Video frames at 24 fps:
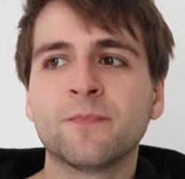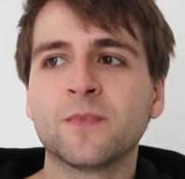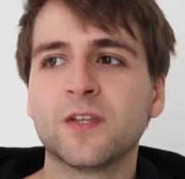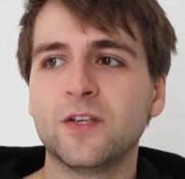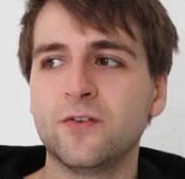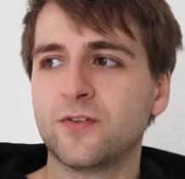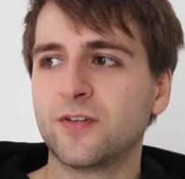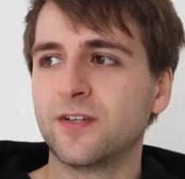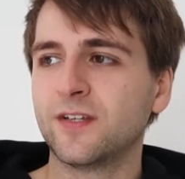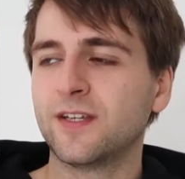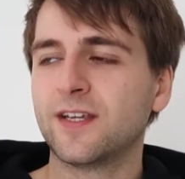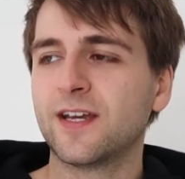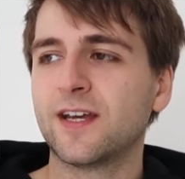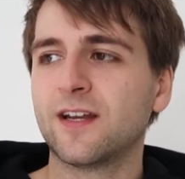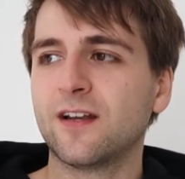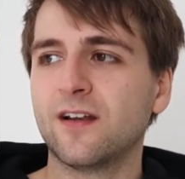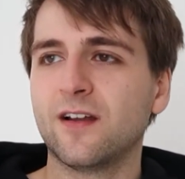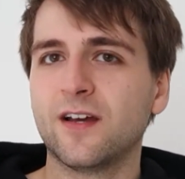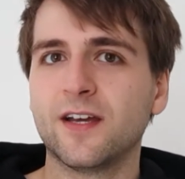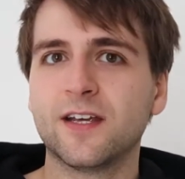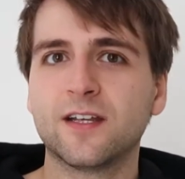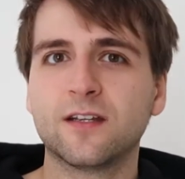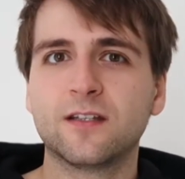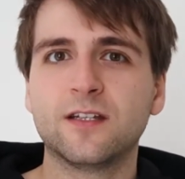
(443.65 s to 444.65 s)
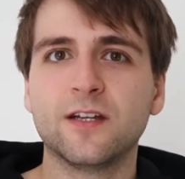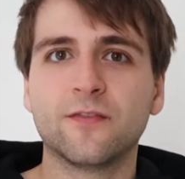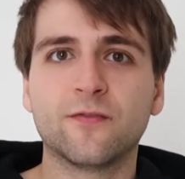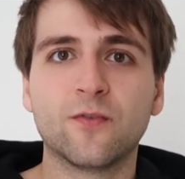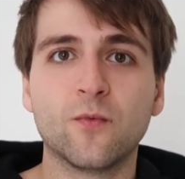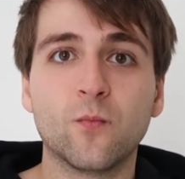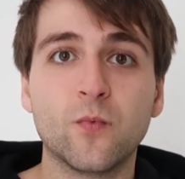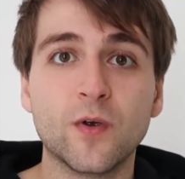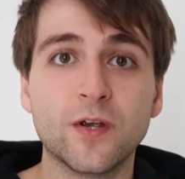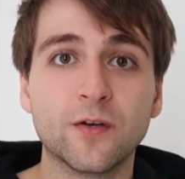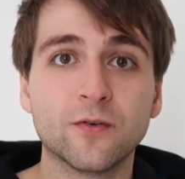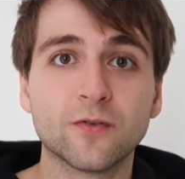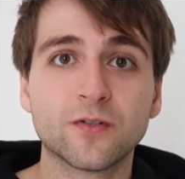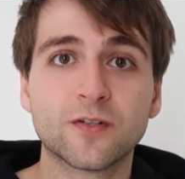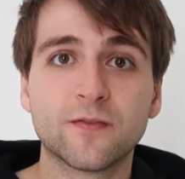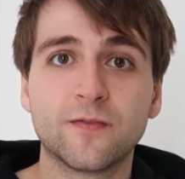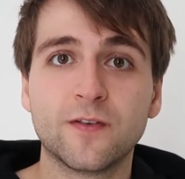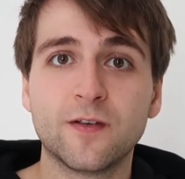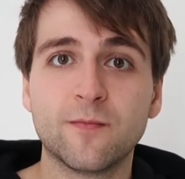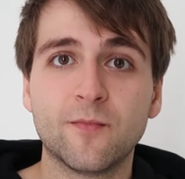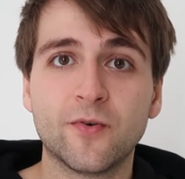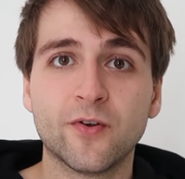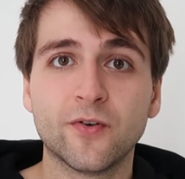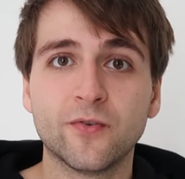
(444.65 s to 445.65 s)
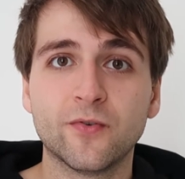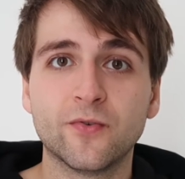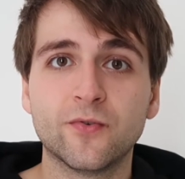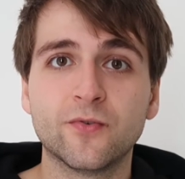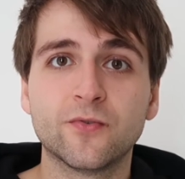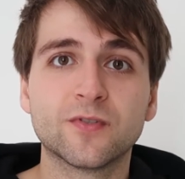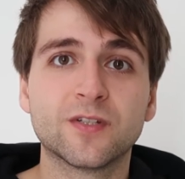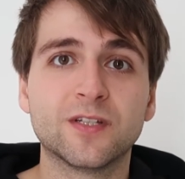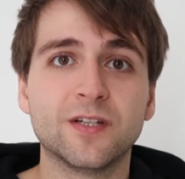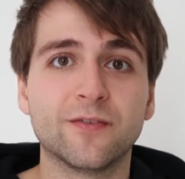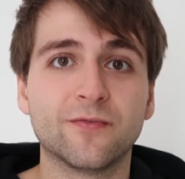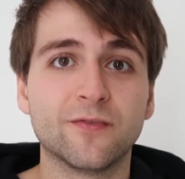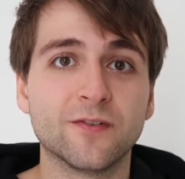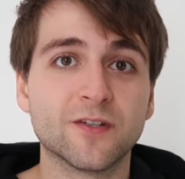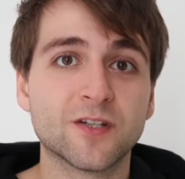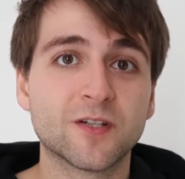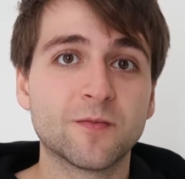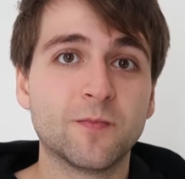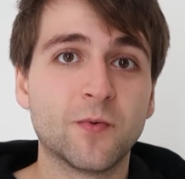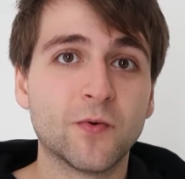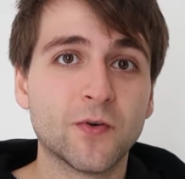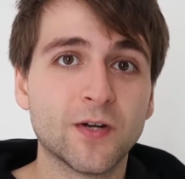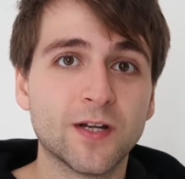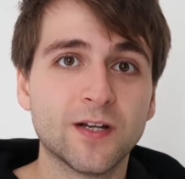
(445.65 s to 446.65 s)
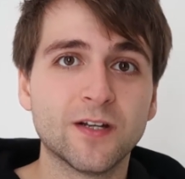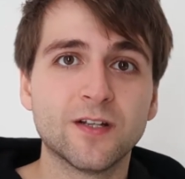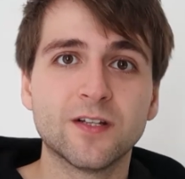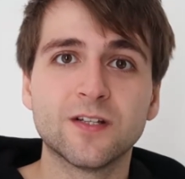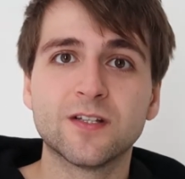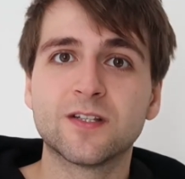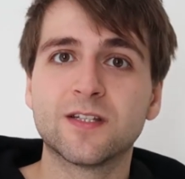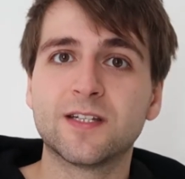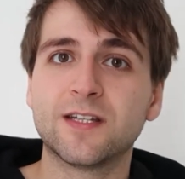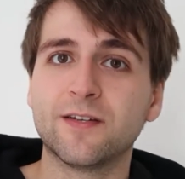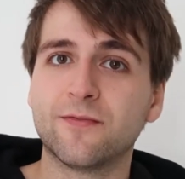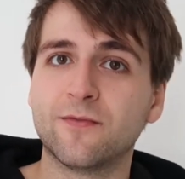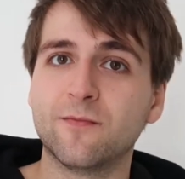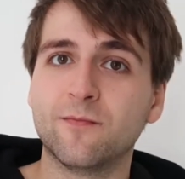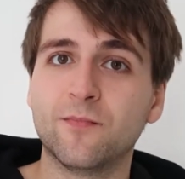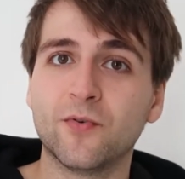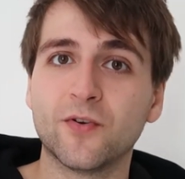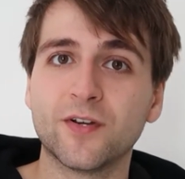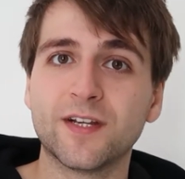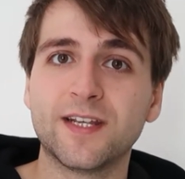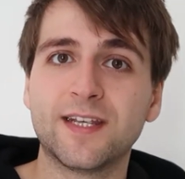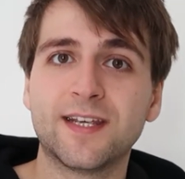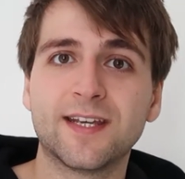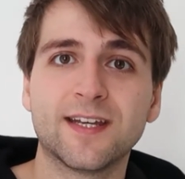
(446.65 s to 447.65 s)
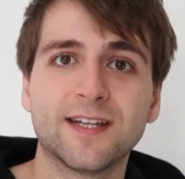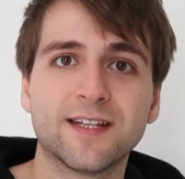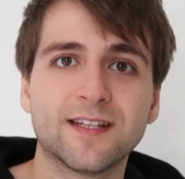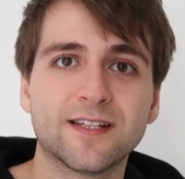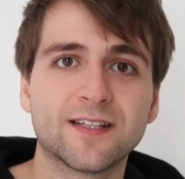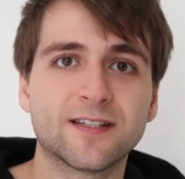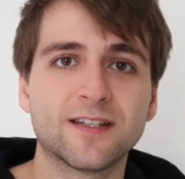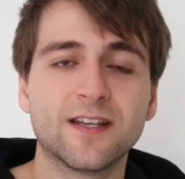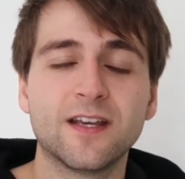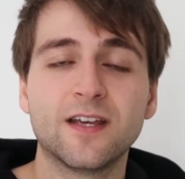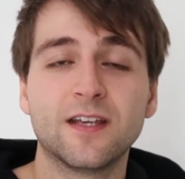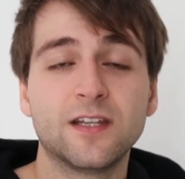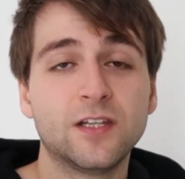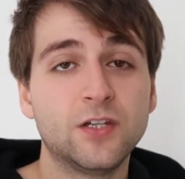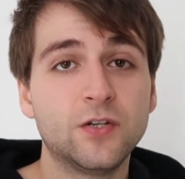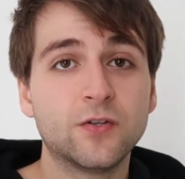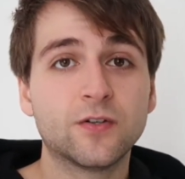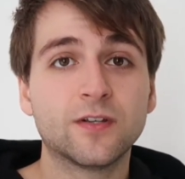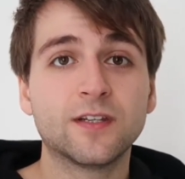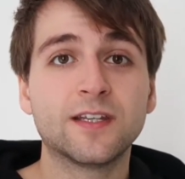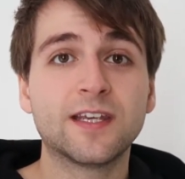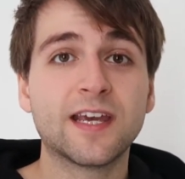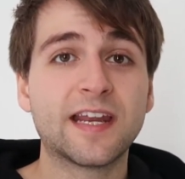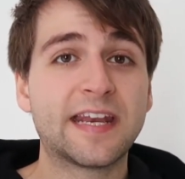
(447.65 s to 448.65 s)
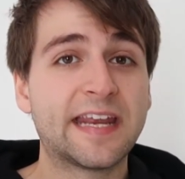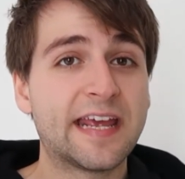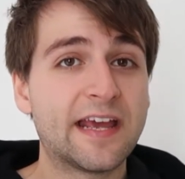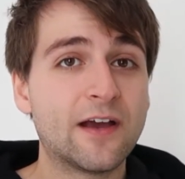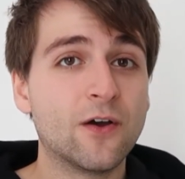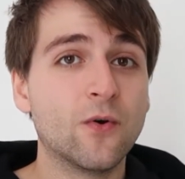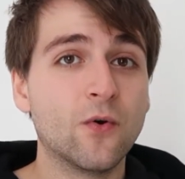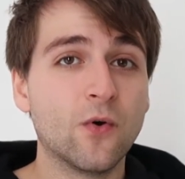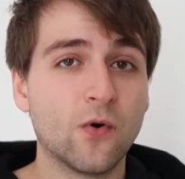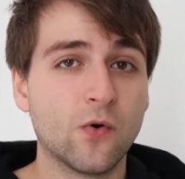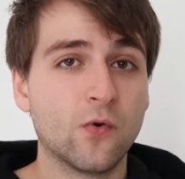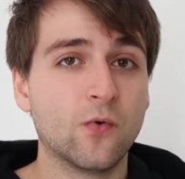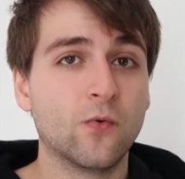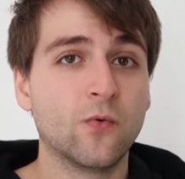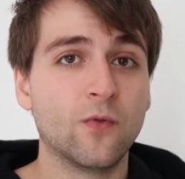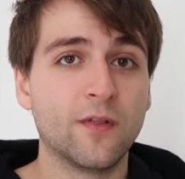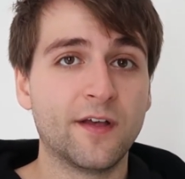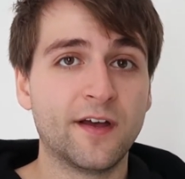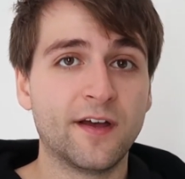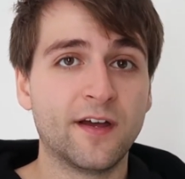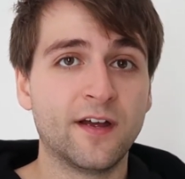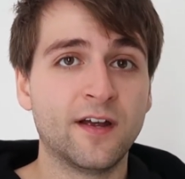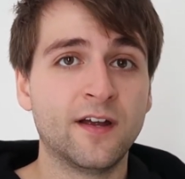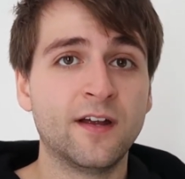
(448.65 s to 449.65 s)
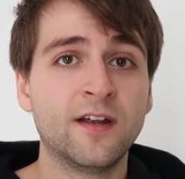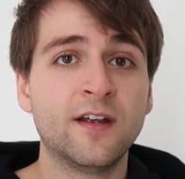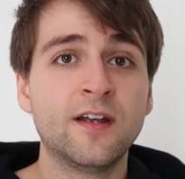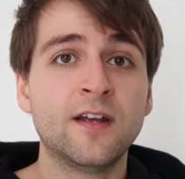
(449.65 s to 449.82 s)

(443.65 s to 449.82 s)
you can get like different wheels for your models, different spoilers, different body kits. You can get it all there.